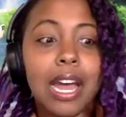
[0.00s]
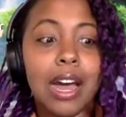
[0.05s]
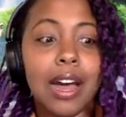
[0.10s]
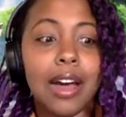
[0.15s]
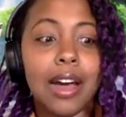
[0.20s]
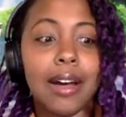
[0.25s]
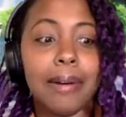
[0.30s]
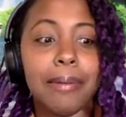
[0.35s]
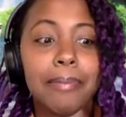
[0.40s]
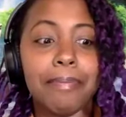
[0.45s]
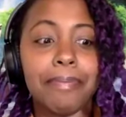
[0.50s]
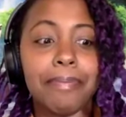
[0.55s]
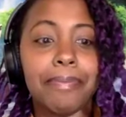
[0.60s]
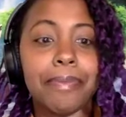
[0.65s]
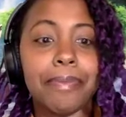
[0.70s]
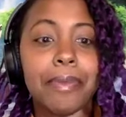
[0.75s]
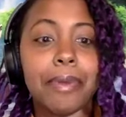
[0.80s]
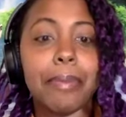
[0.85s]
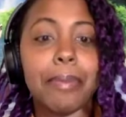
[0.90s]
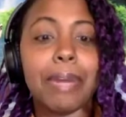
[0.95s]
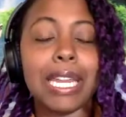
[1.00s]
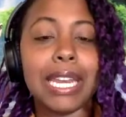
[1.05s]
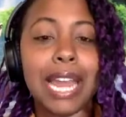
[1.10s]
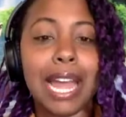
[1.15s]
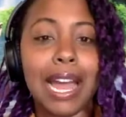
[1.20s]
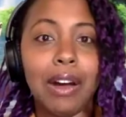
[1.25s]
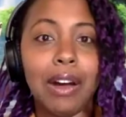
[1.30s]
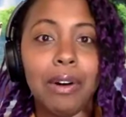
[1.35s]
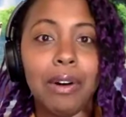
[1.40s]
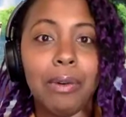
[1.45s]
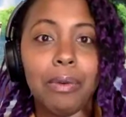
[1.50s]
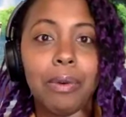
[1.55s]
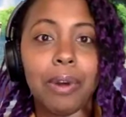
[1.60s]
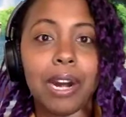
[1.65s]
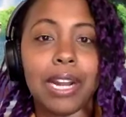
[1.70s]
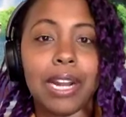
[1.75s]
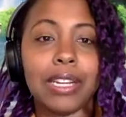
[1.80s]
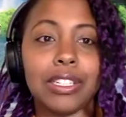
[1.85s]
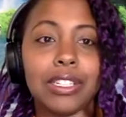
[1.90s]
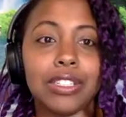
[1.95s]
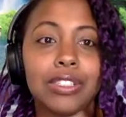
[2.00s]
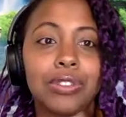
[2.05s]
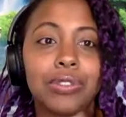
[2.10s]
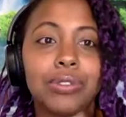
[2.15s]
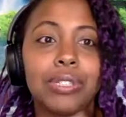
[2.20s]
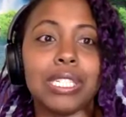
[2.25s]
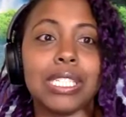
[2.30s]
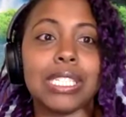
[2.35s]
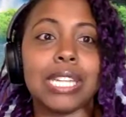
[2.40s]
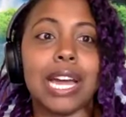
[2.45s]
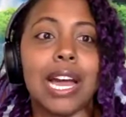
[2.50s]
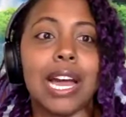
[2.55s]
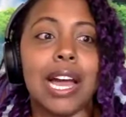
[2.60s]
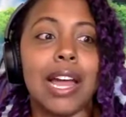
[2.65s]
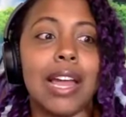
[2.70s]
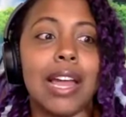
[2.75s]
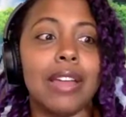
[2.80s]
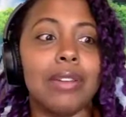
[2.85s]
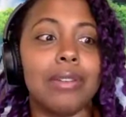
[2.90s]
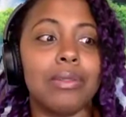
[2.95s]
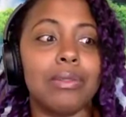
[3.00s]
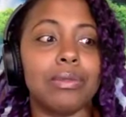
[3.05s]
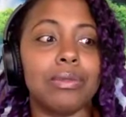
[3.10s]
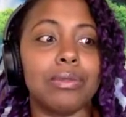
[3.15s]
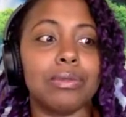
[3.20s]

um but now what i do is i